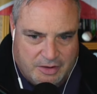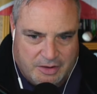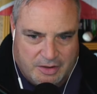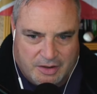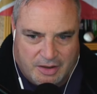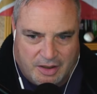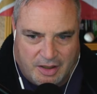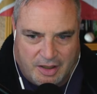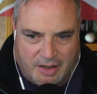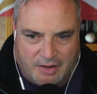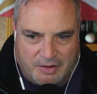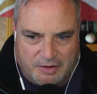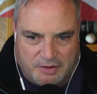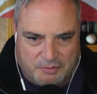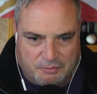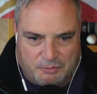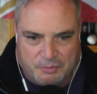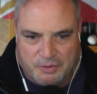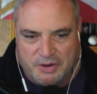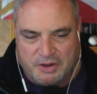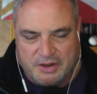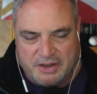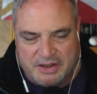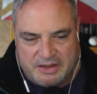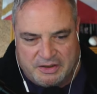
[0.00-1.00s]

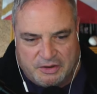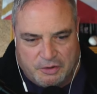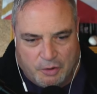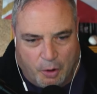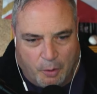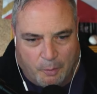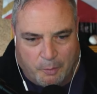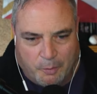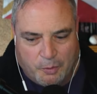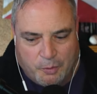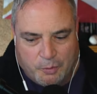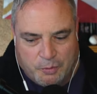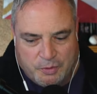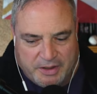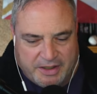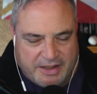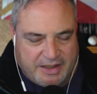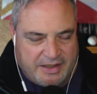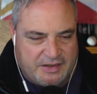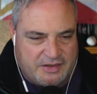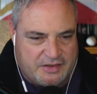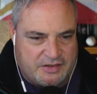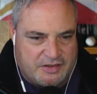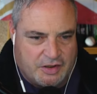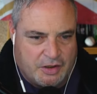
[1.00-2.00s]
Who
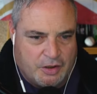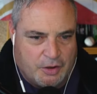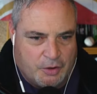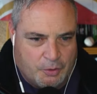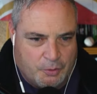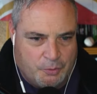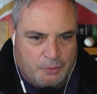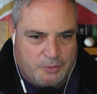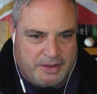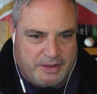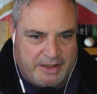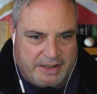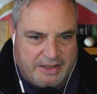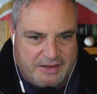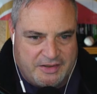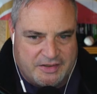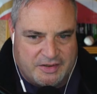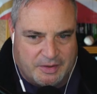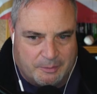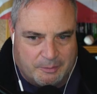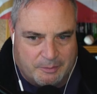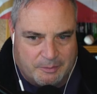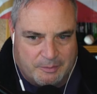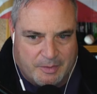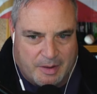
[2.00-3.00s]
needs
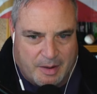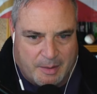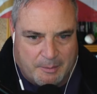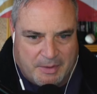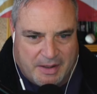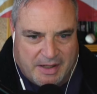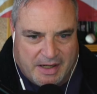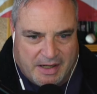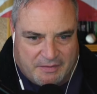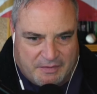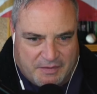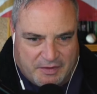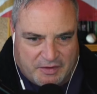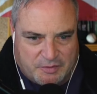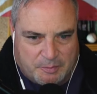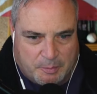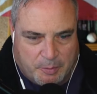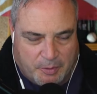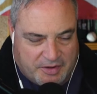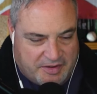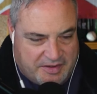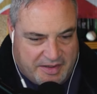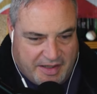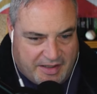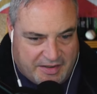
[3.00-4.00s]
him? I mean, at this
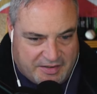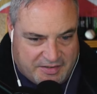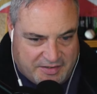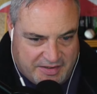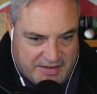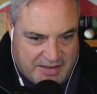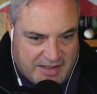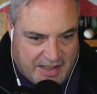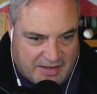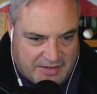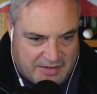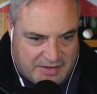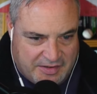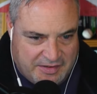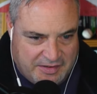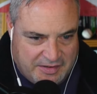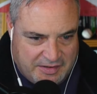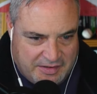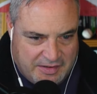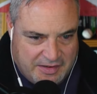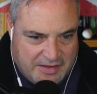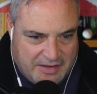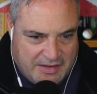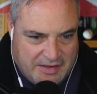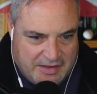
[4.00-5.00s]
point, Tennessee doesn't.
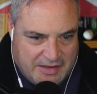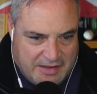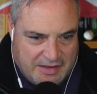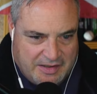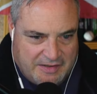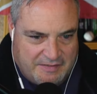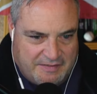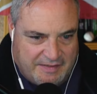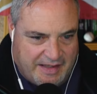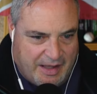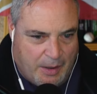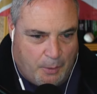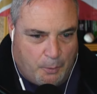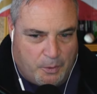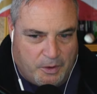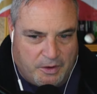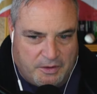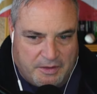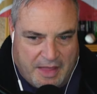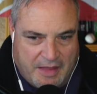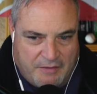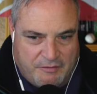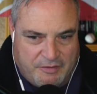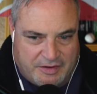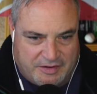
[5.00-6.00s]
They got Will
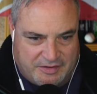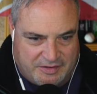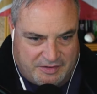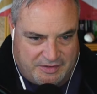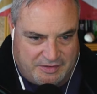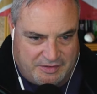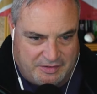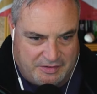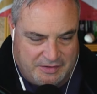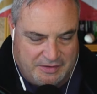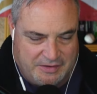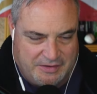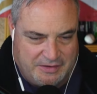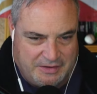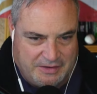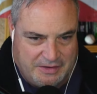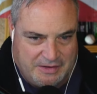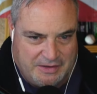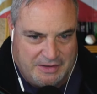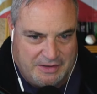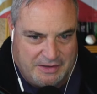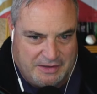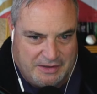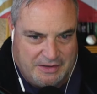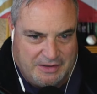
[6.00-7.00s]
Levis.
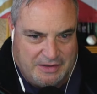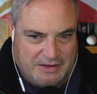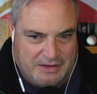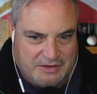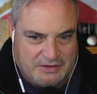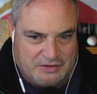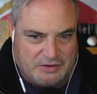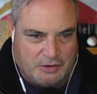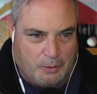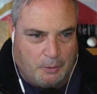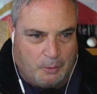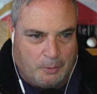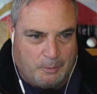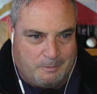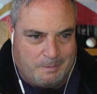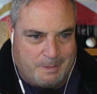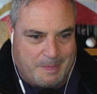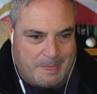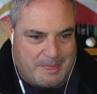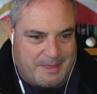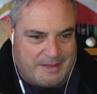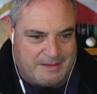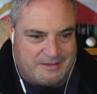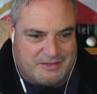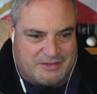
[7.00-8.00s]
So
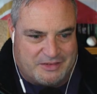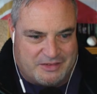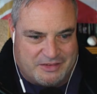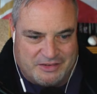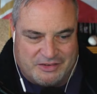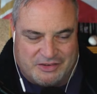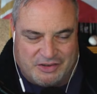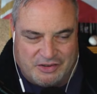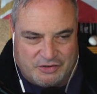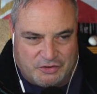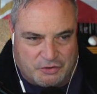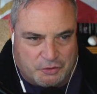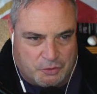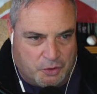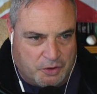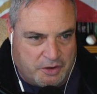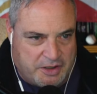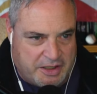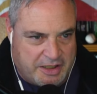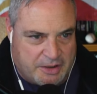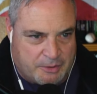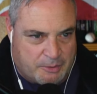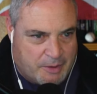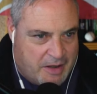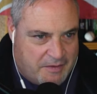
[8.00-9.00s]
just
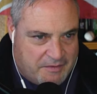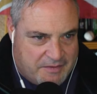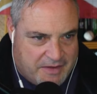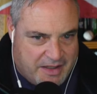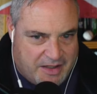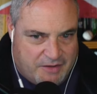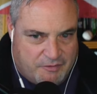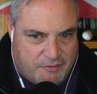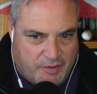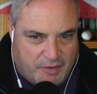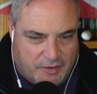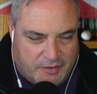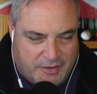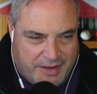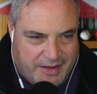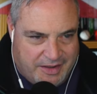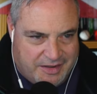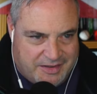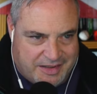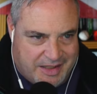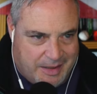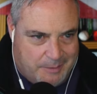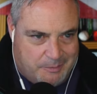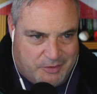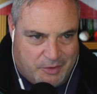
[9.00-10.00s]
looking around the NFL
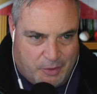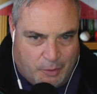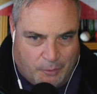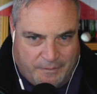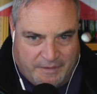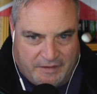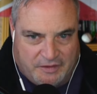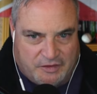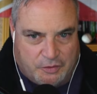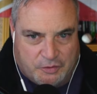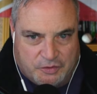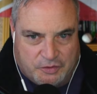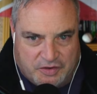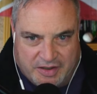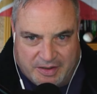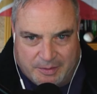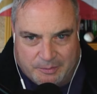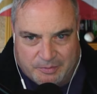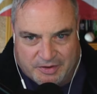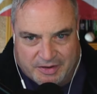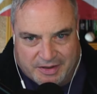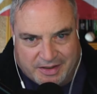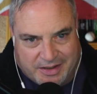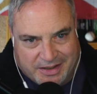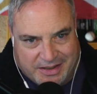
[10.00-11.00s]
landscape, the only two teams
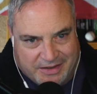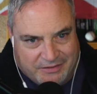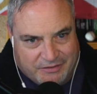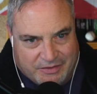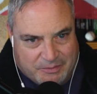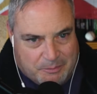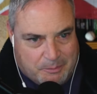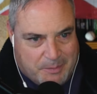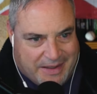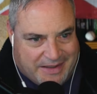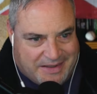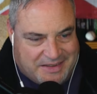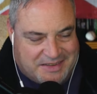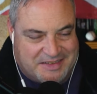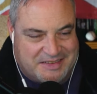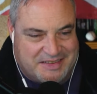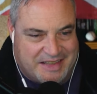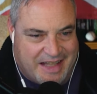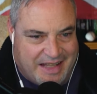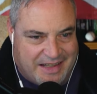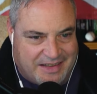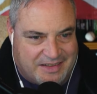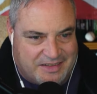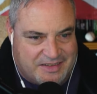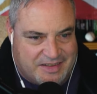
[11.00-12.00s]
that could even make
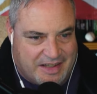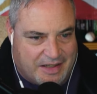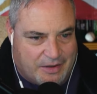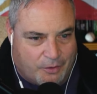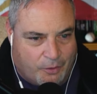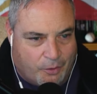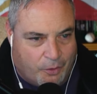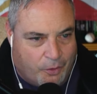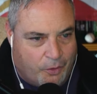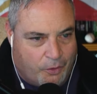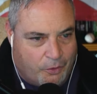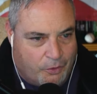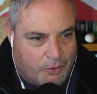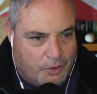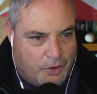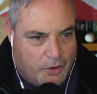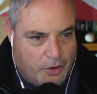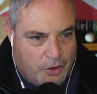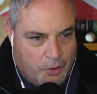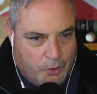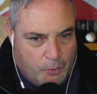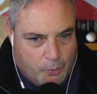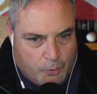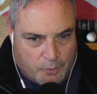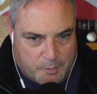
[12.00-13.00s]
sense at all
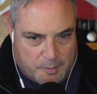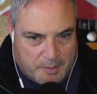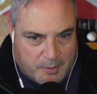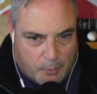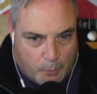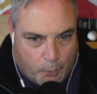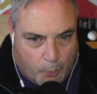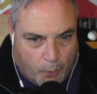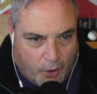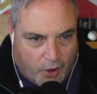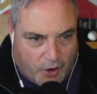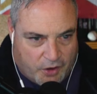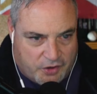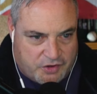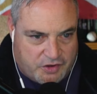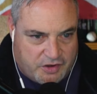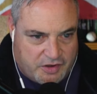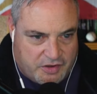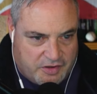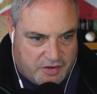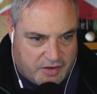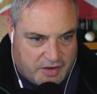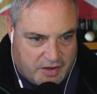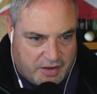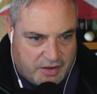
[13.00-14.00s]
would be
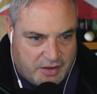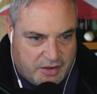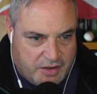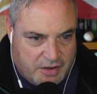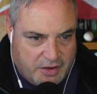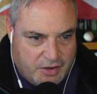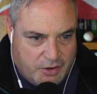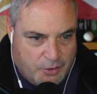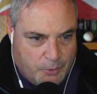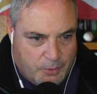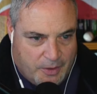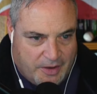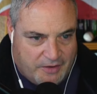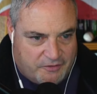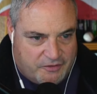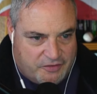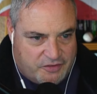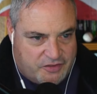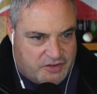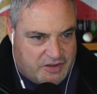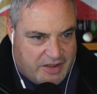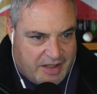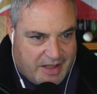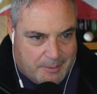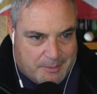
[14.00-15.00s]
Washington, who have
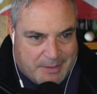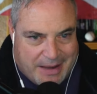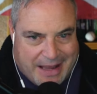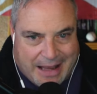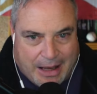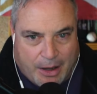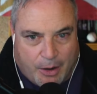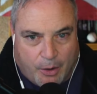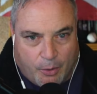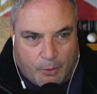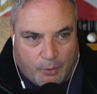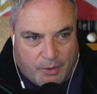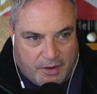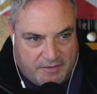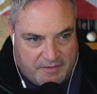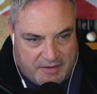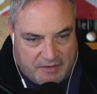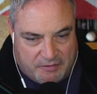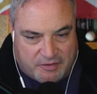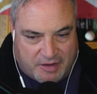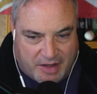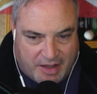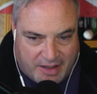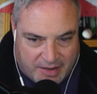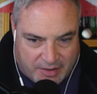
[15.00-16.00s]
Sam Howell, and they've
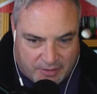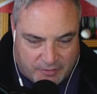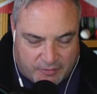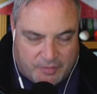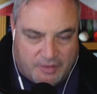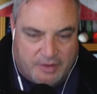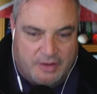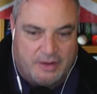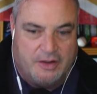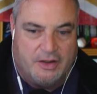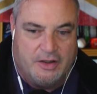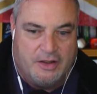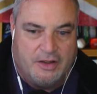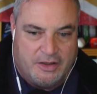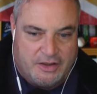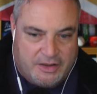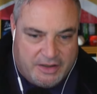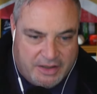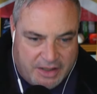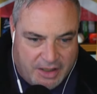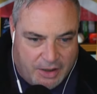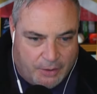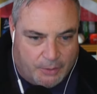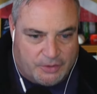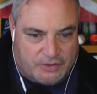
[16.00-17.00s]
kind of,
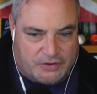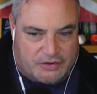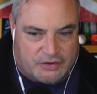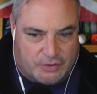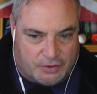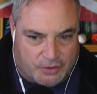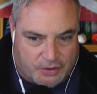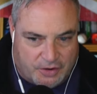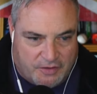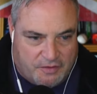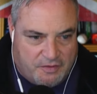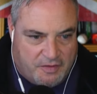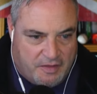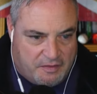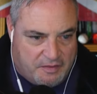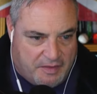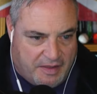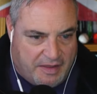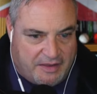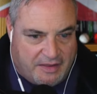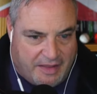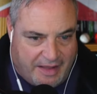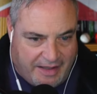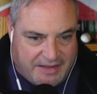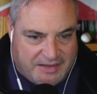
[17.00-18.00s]
you know, asserted that they
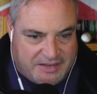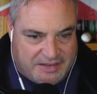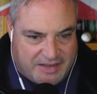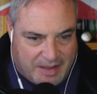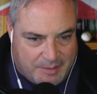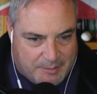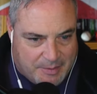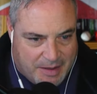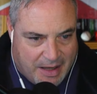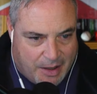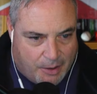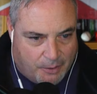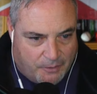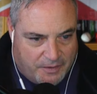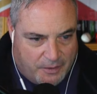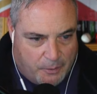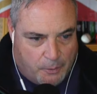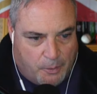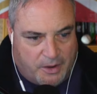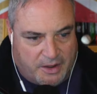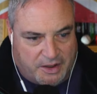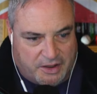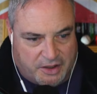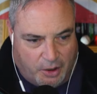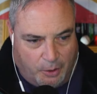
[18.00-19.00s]
like Sam Howell and they
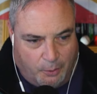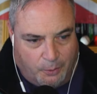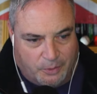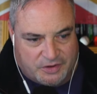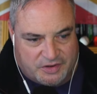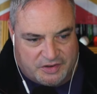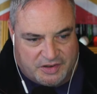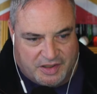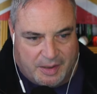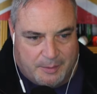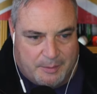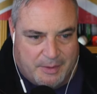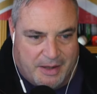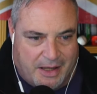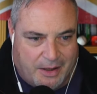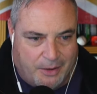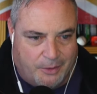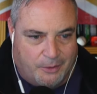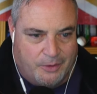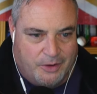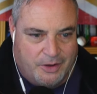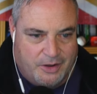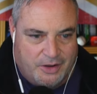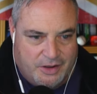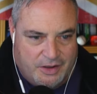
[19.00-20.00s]
want to go with Sam
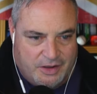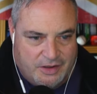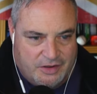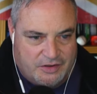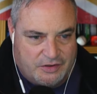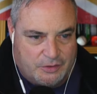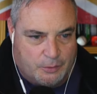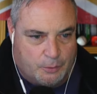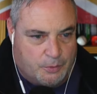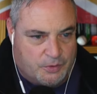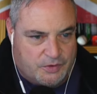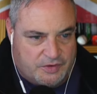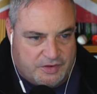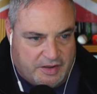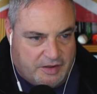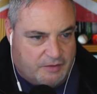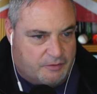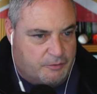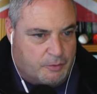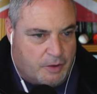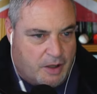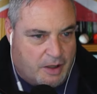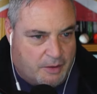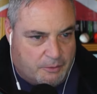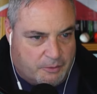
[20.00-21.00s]
Howell. So we'll see if
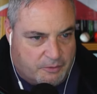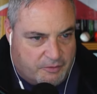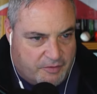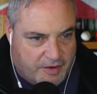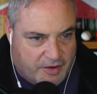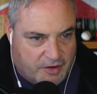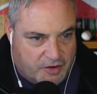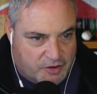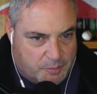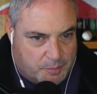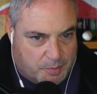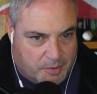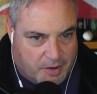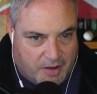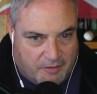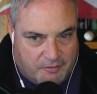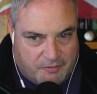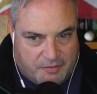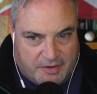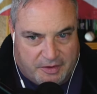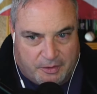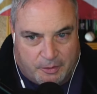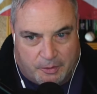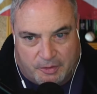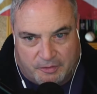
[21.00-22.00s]
Ron Rivera is
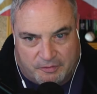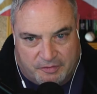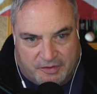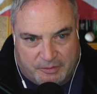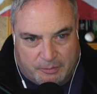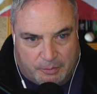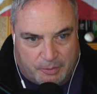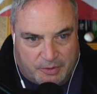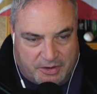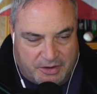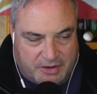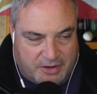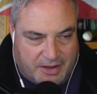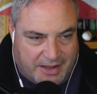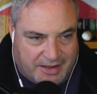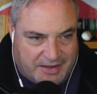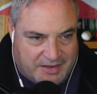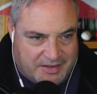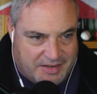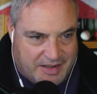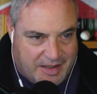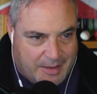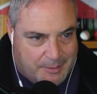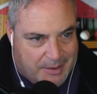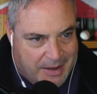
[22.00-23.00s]
bluffing or if he really likes
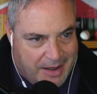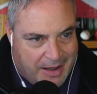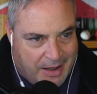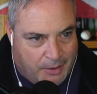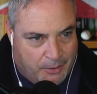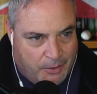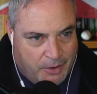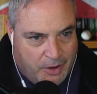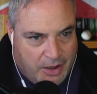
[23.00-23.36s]
Sam Howell.